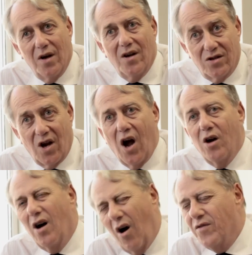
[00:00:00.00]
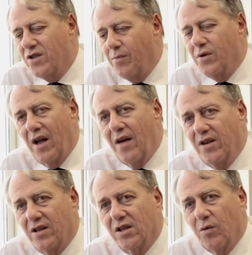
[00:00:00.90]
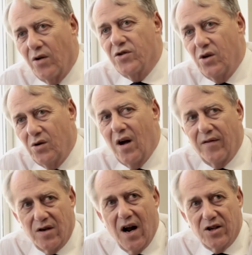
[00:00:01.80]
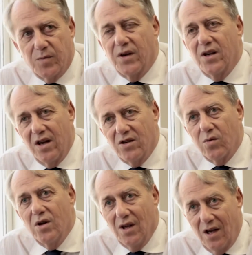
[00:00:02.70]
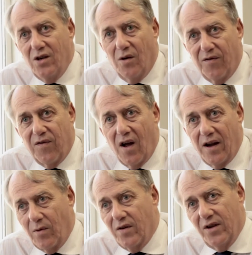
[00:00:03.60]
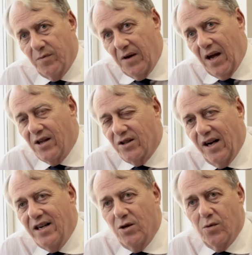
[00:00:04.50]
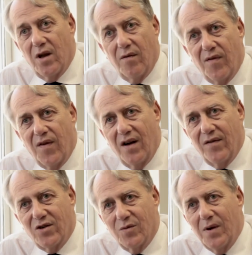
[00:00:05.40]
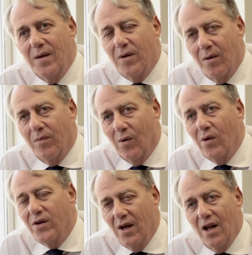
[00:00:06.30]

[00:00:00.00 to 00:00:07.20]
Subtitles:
So obviously put a heavy crew on, so you do have rest. But it's, you know, flying one of these big A380s with over 500 people on board.